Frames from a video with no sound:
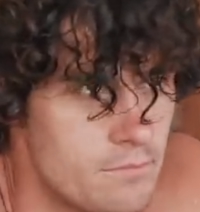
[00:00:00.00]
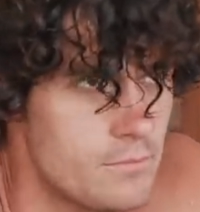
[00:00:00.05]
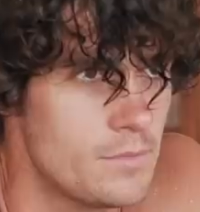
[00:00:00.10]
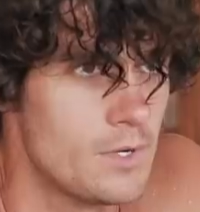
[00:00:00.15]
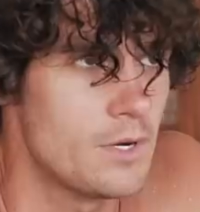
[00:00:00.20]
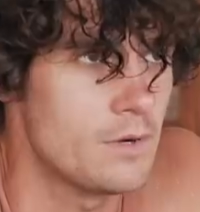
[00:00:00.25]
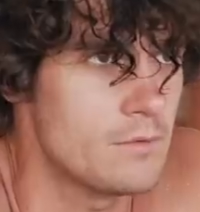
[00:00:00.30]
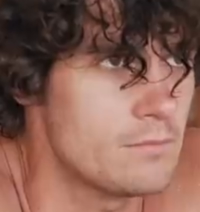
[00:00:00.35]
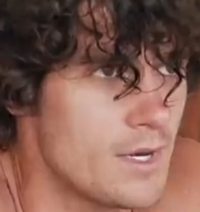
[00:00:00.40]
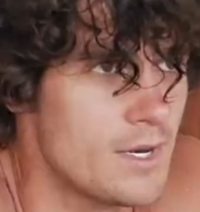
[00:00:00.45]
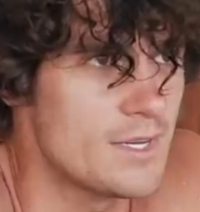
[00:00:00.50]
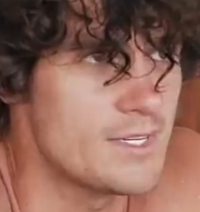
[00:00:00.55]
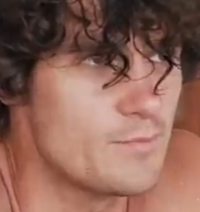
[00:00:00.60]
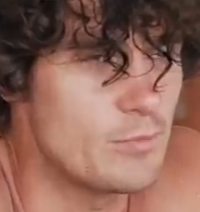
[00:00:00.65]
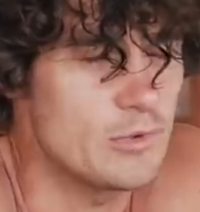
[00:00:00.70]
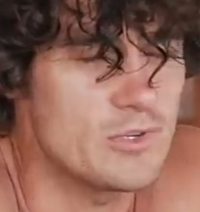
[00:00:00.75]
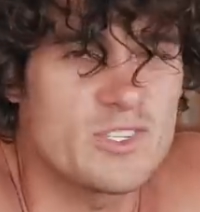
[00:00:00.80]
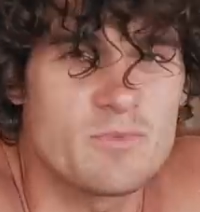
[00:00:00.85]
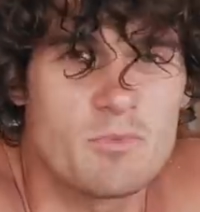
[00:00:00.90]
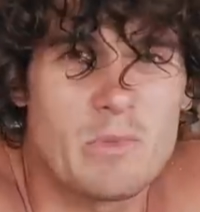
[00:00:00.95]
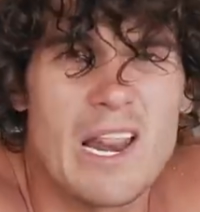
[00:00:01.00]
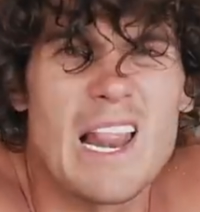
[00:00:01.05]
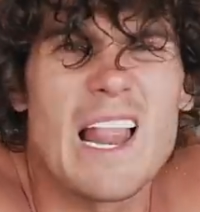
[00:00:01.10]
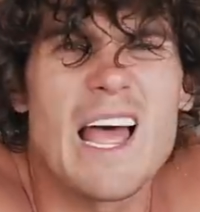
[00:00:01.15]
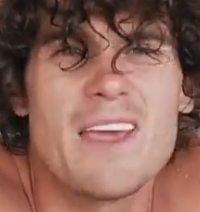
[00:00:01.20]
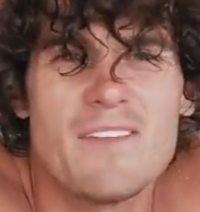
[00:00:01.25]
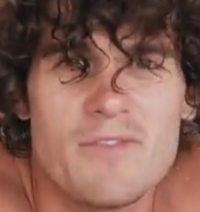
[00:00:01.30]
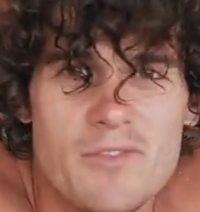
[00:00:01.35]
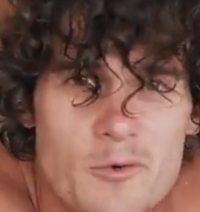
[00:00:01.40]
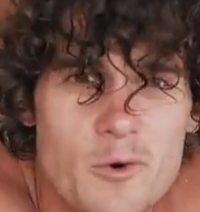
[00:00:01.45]
you know, let's put some
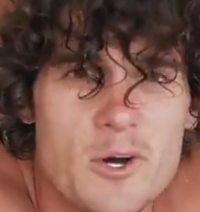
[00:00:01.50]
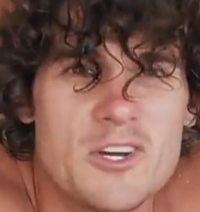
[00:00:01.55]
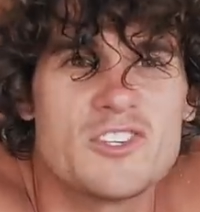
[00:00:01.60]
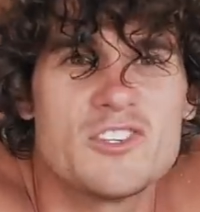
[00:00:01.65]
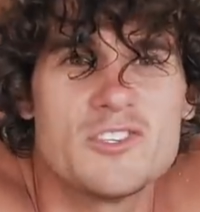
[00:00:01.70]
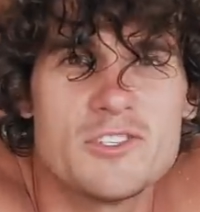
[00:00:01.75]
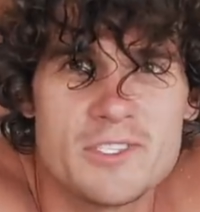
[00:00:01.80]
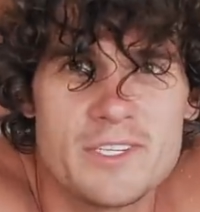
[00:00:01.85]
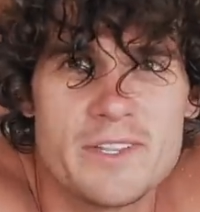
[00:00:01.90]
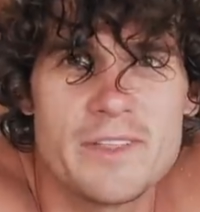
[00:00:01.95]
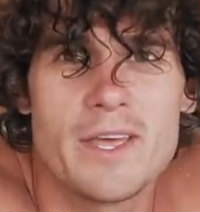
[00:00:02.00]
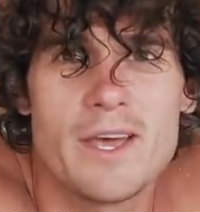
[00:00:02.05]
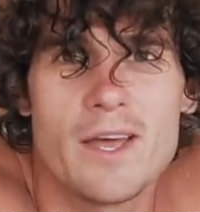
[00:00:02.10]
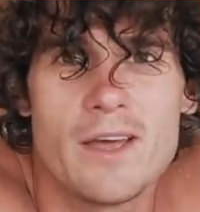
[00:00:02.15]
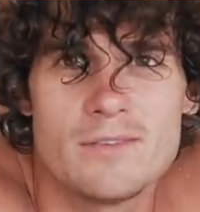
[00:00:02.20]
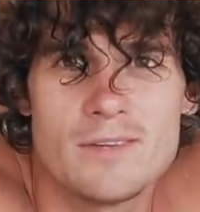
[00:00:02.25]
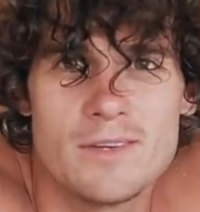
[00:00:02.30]
life questions in there.